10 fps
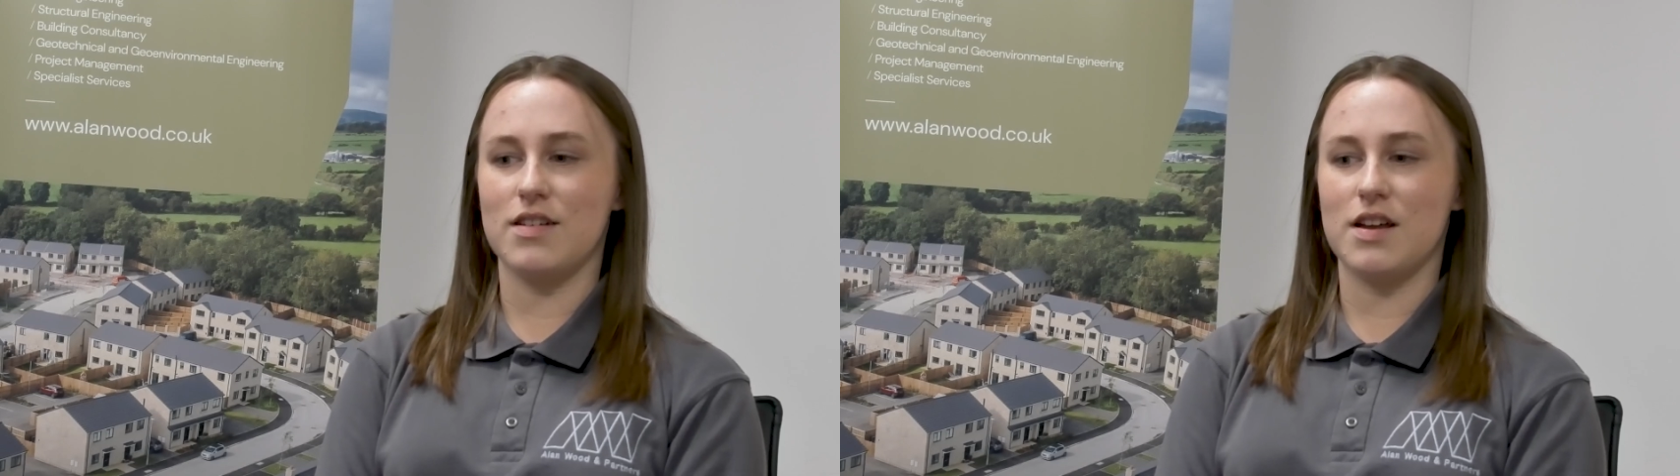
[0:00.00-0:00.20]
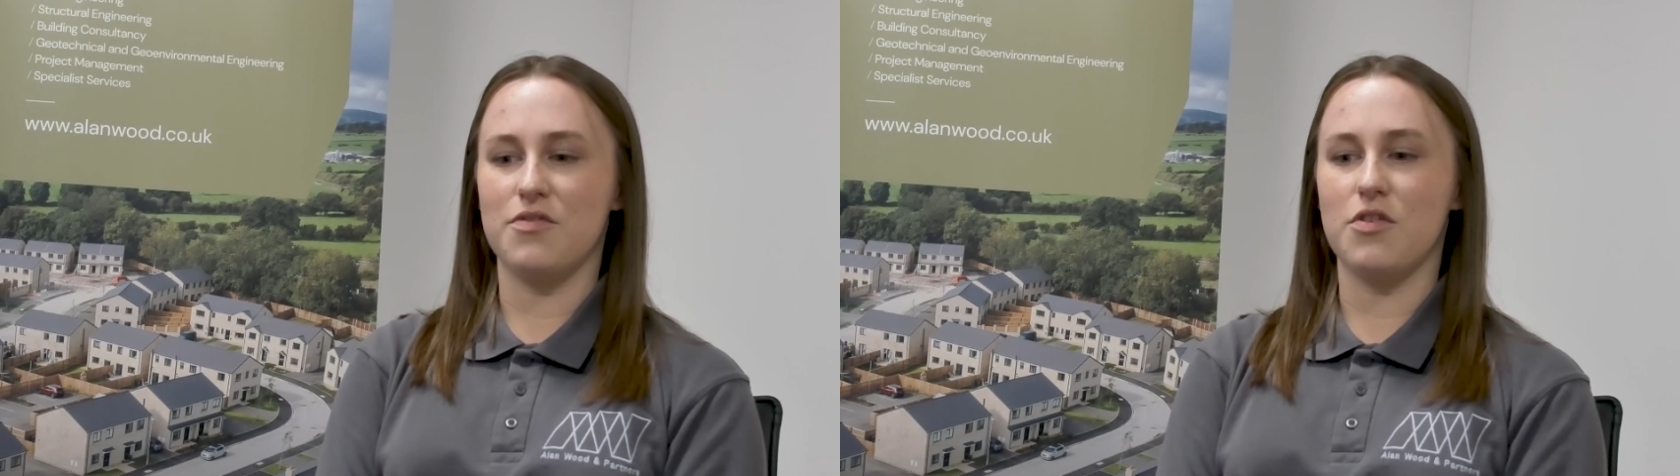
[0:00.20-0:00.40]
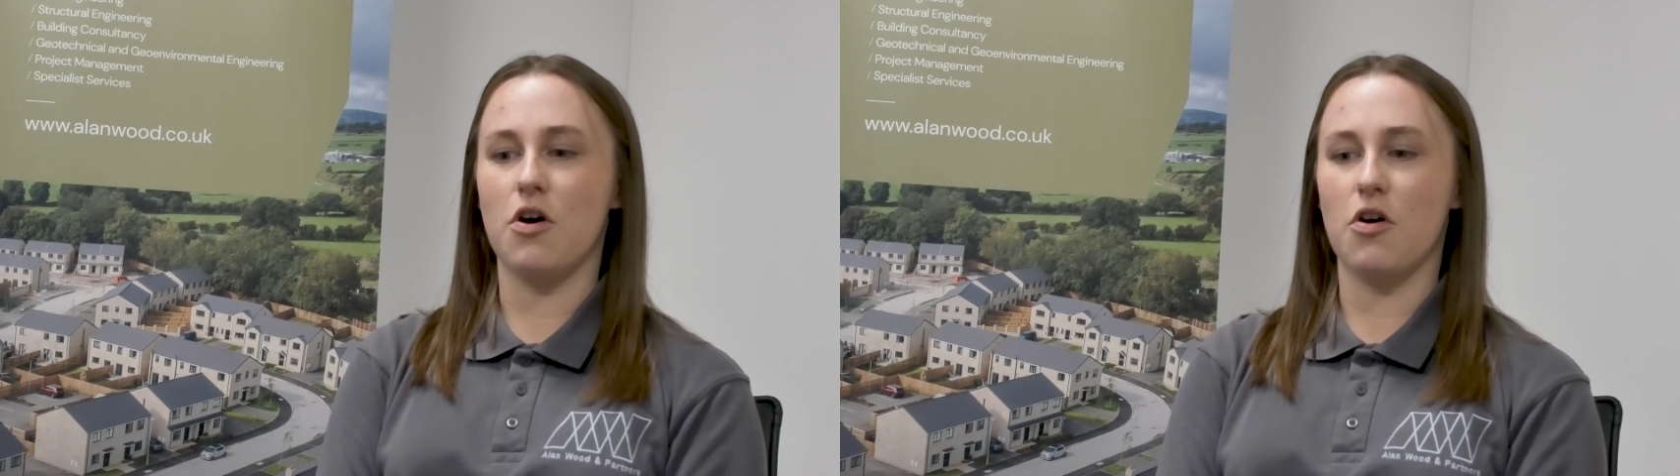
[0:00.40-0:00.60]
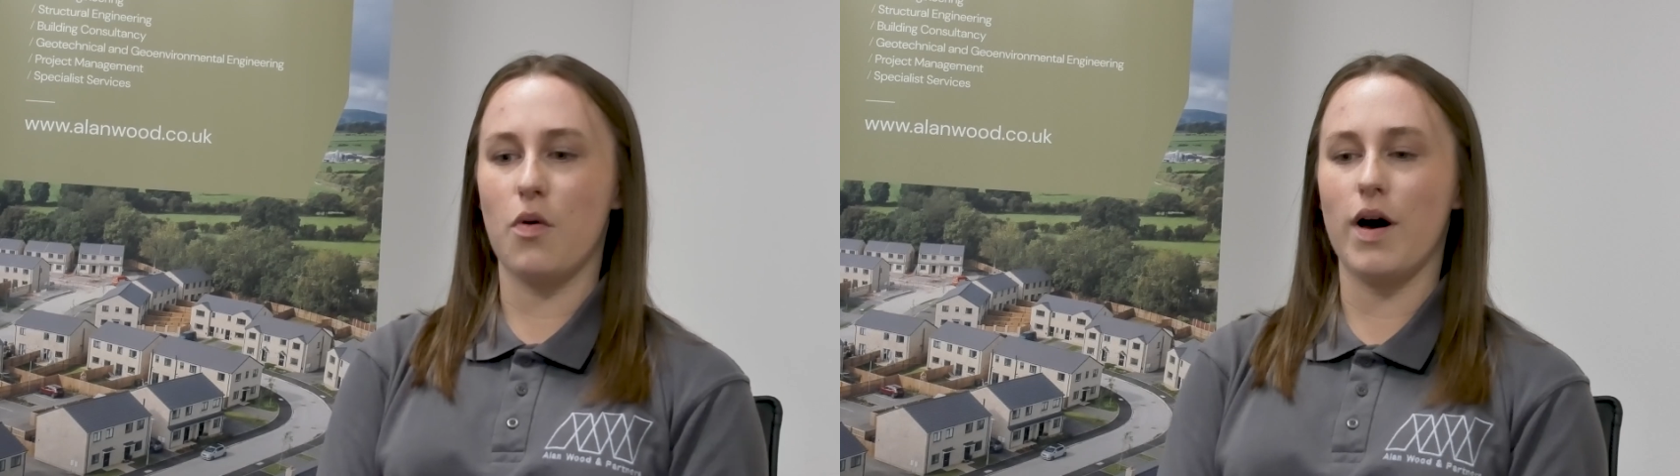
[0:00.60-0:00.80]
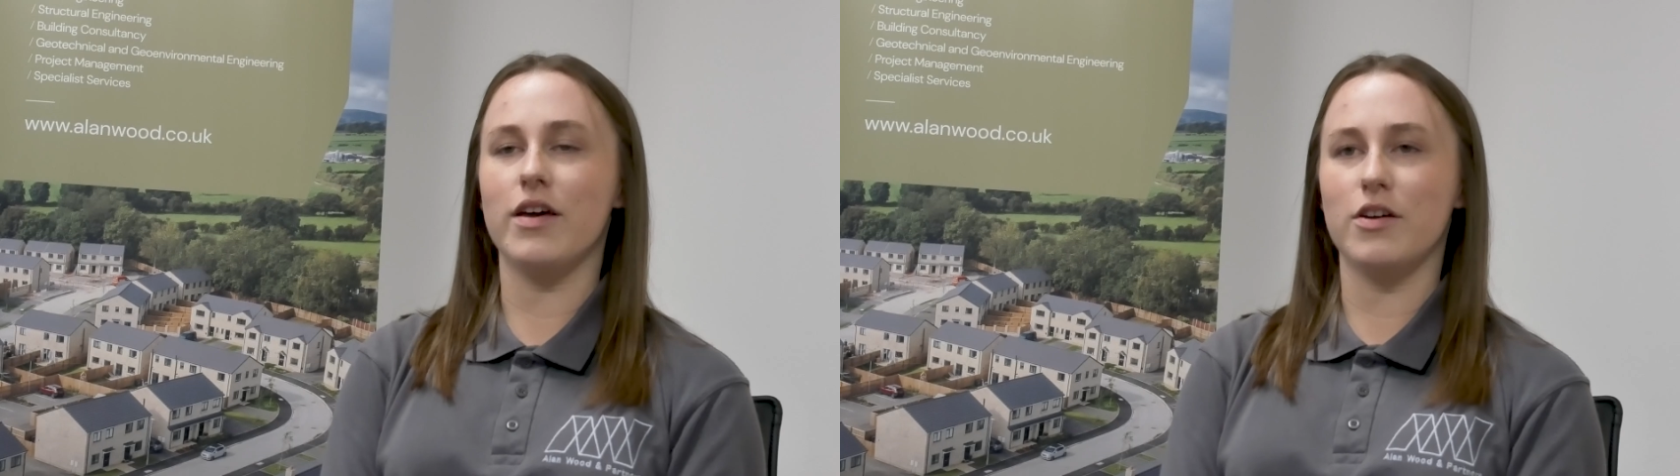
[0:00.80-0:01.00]
have got
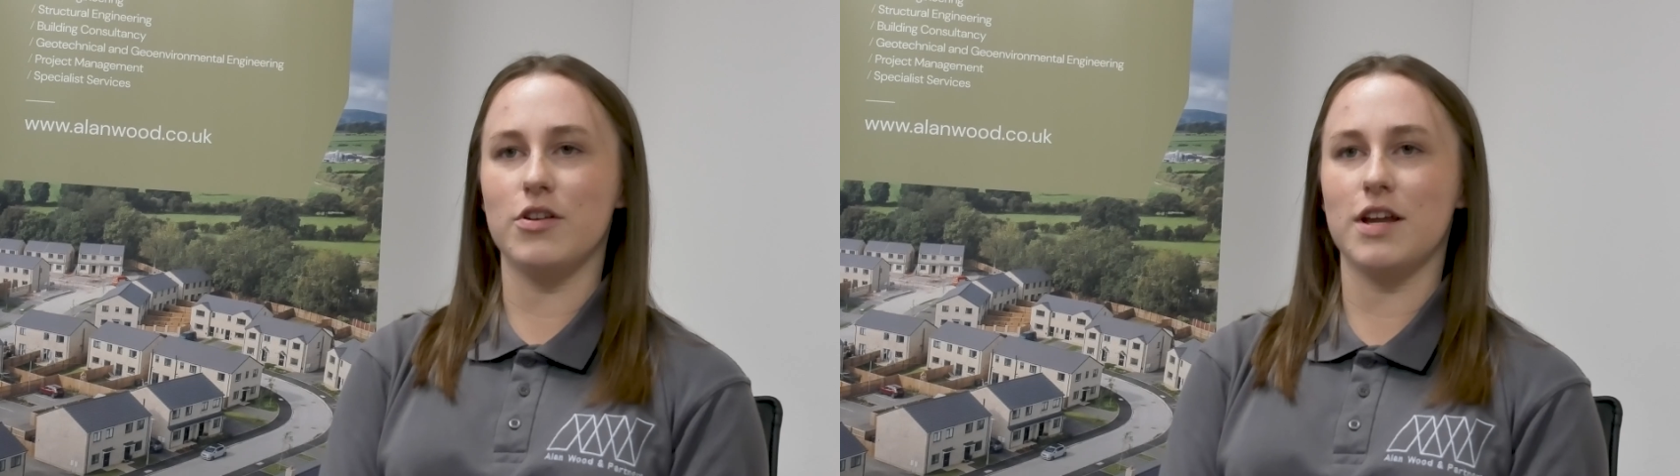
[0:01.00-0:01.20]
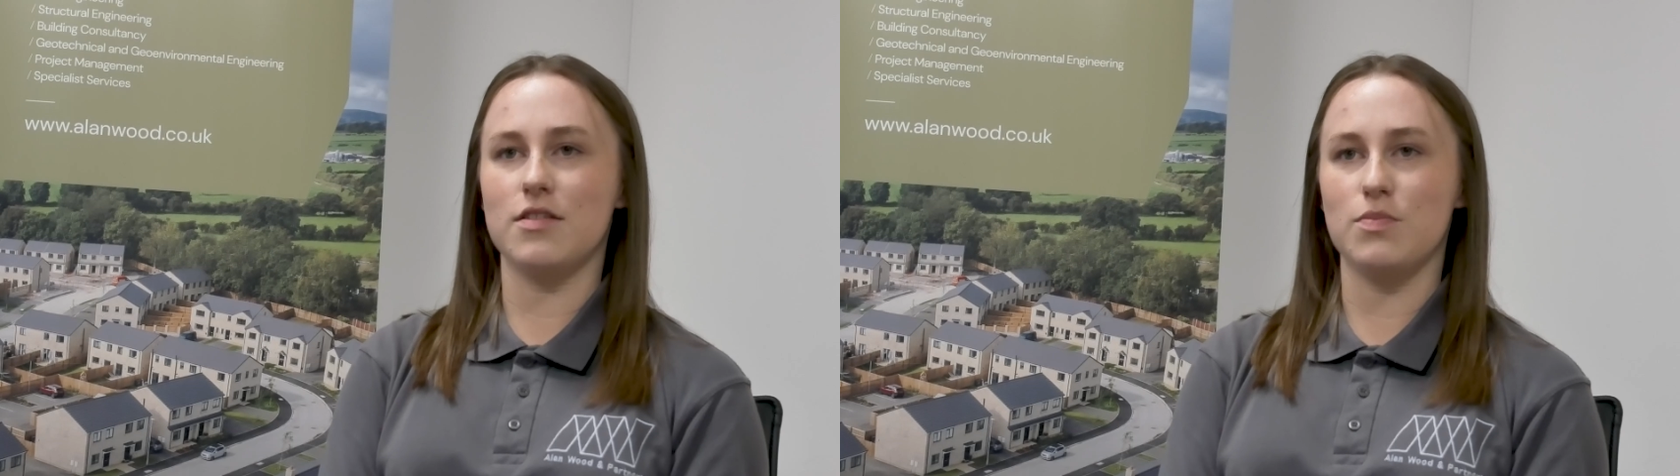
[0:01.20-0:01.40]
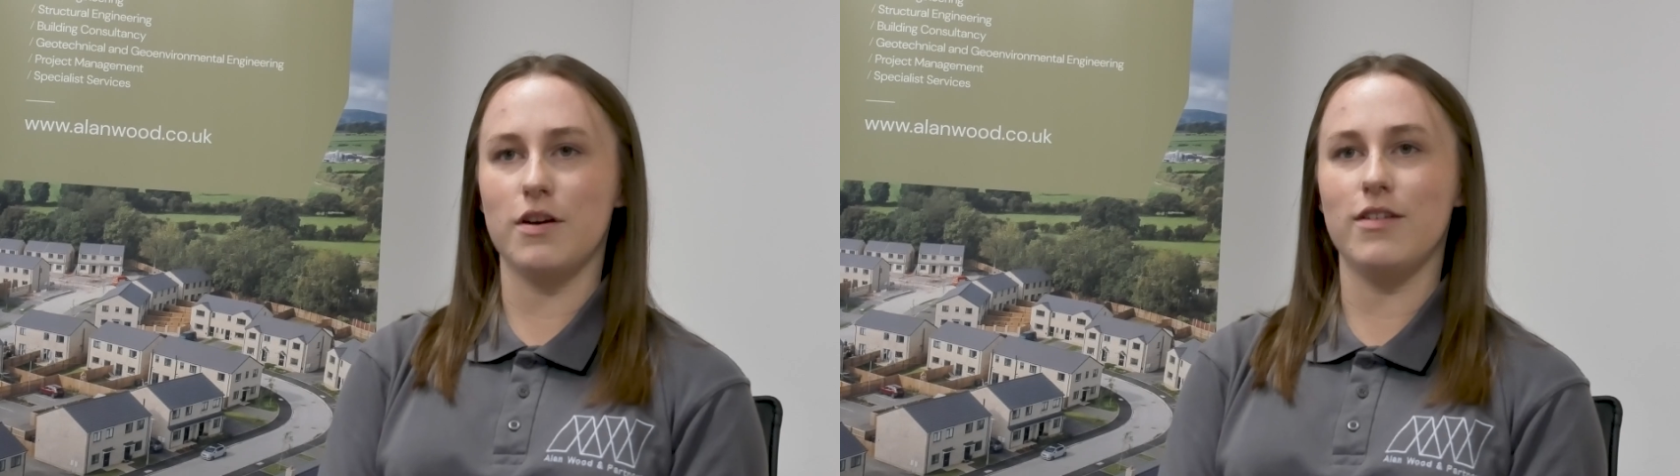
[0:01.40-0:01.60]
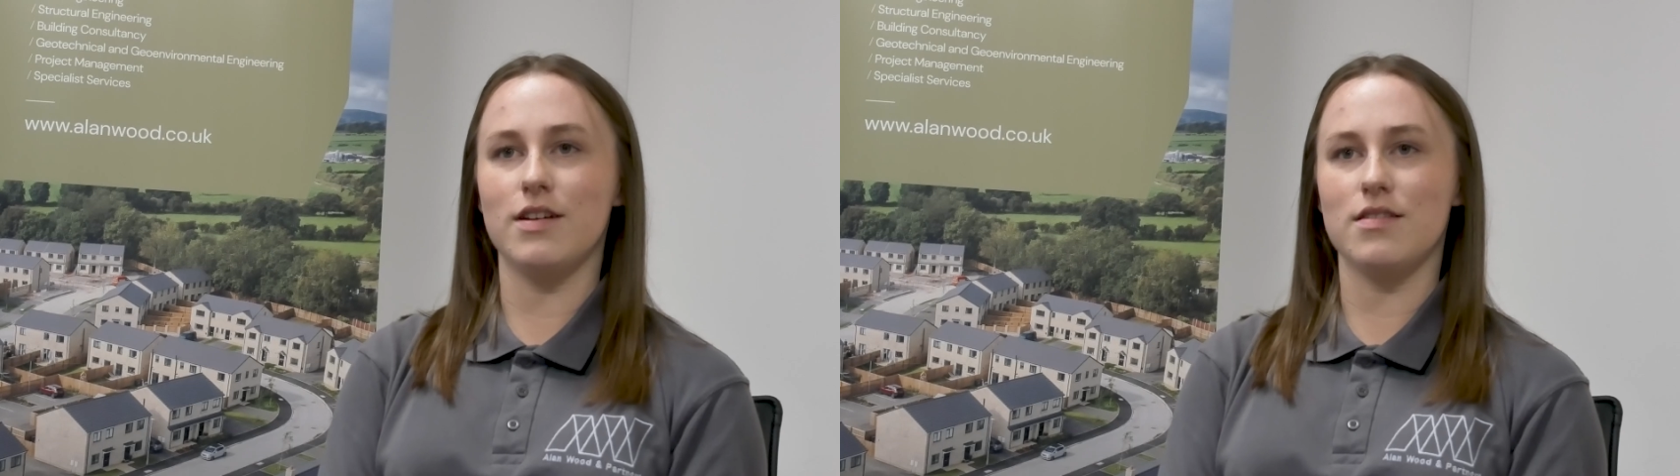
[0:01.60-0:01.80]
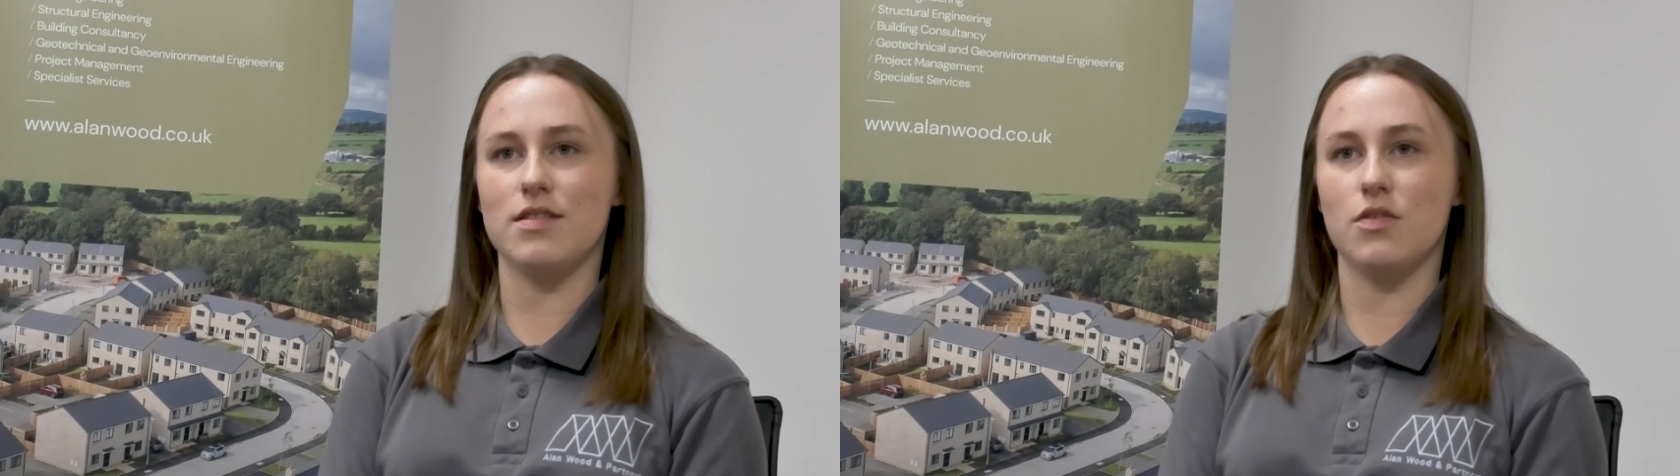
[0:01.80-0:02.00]
quite a good experience